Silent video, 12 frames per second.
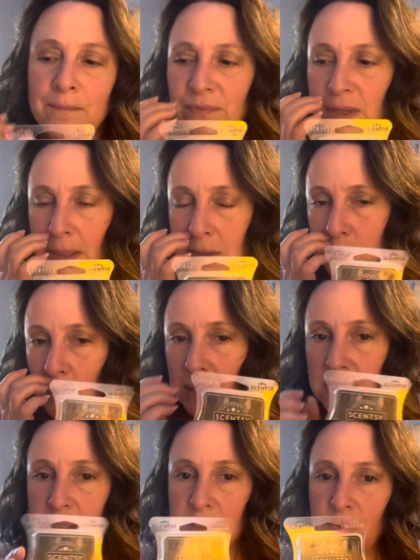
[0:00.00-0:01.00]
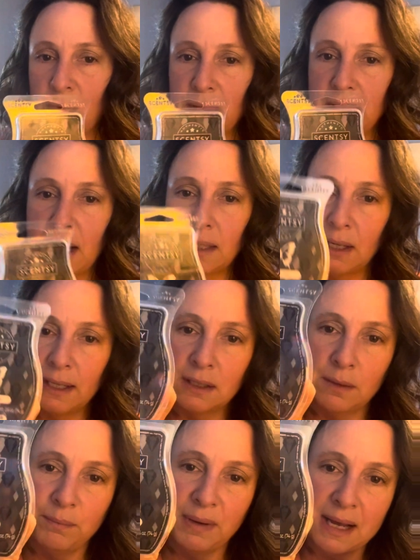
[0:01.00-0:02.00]
This one is the one that I like
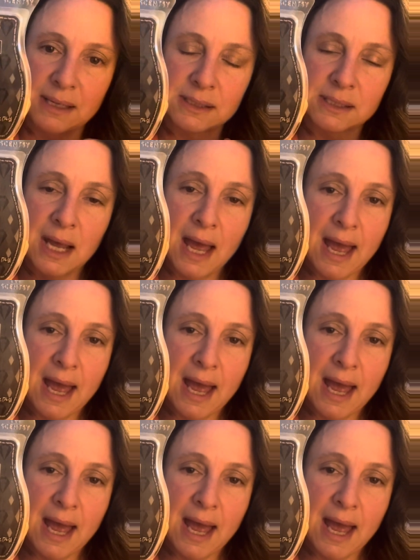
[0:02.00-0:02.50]
the best.